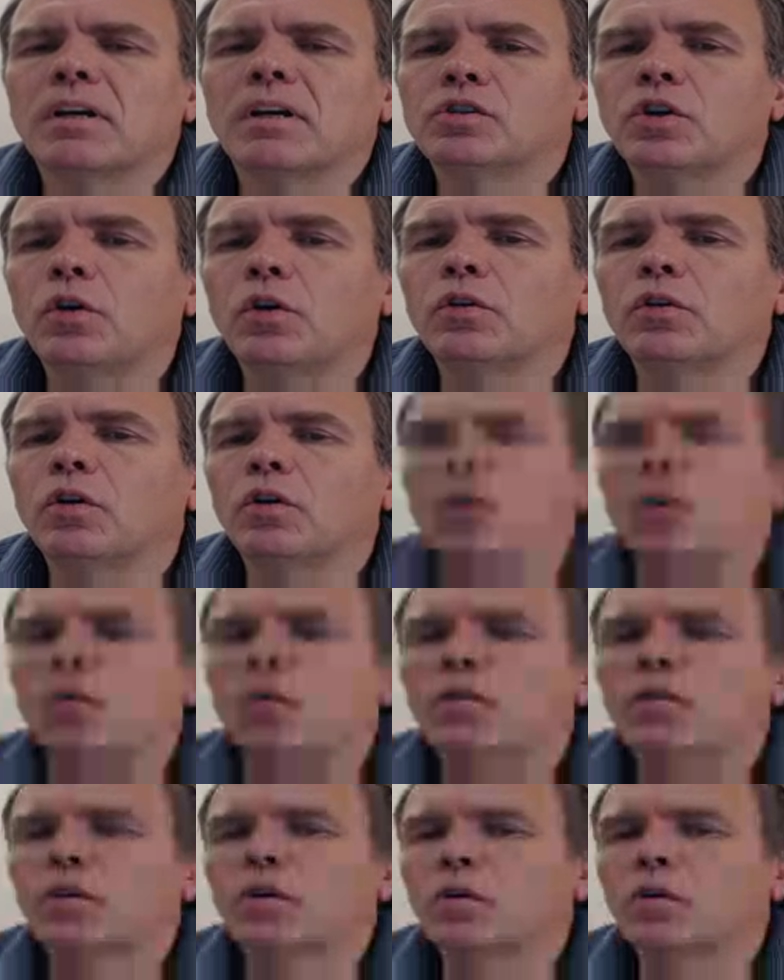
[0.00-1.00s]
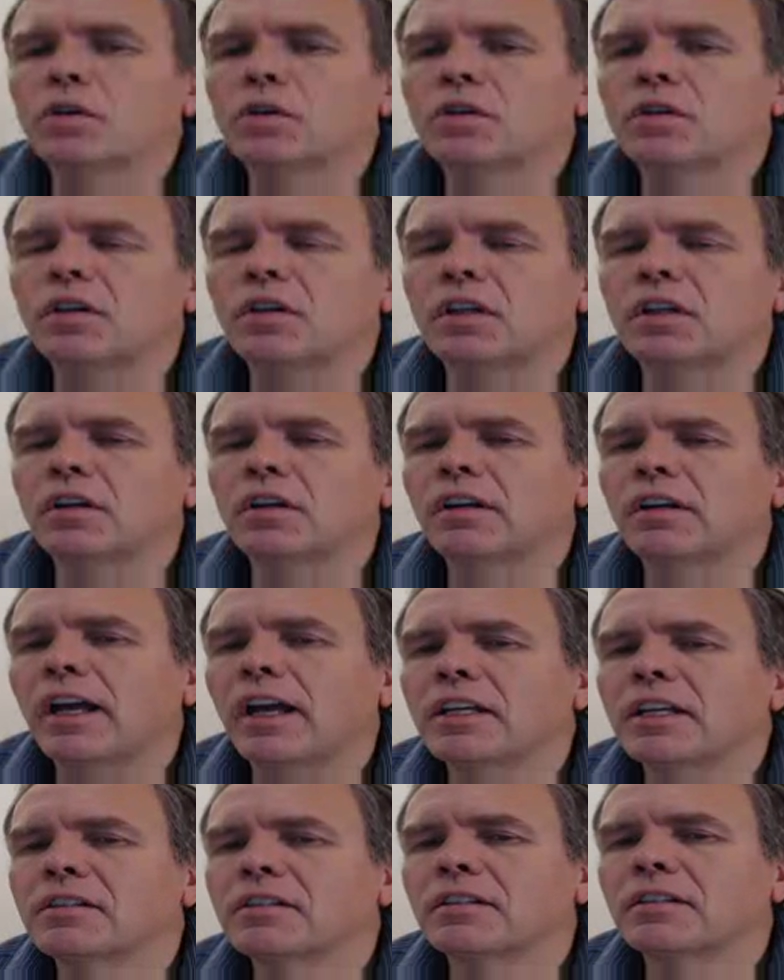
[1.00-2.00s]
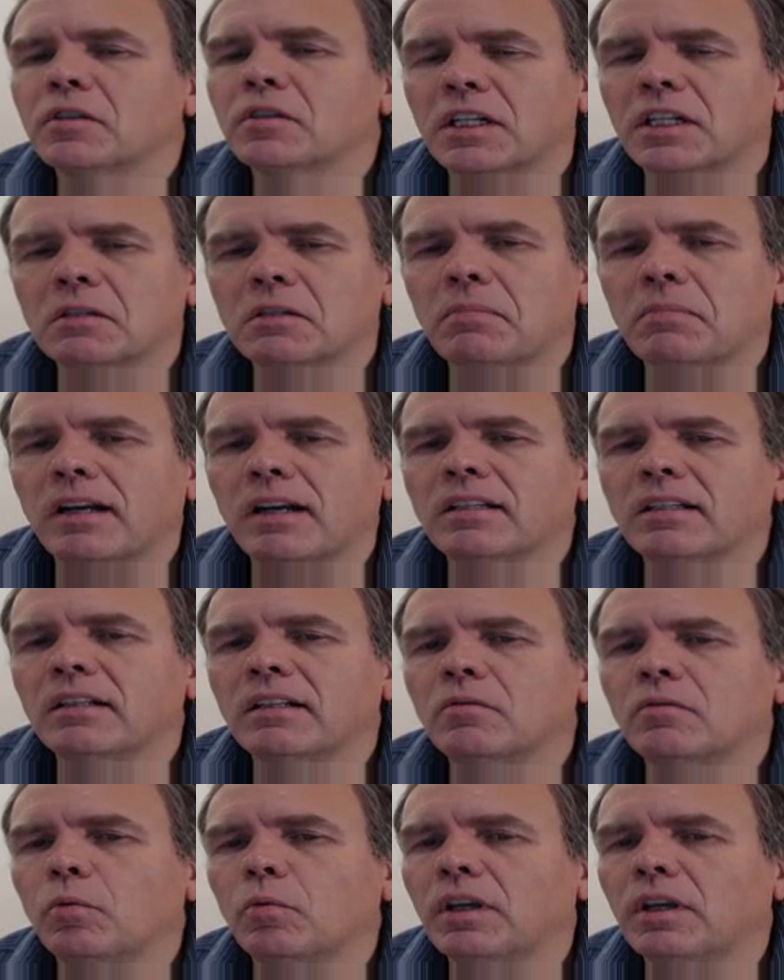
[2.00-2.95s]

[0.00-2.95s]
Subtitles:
total over the course of the year. And as expected,